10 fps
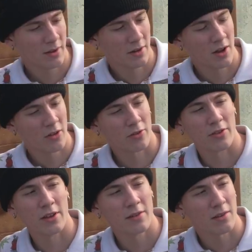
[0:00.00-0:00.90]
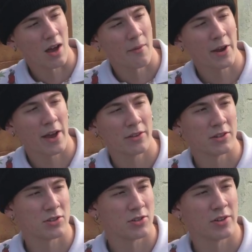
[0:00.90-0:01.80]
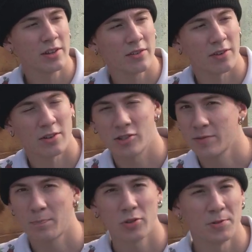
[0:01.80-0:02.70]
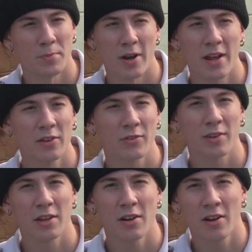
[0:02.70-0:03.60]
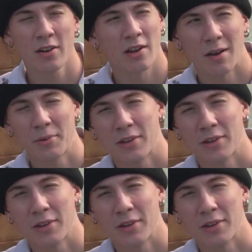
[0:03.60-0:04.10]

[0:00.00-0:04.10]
Another thing, common out in the streets, you just put your brand new seat on a couple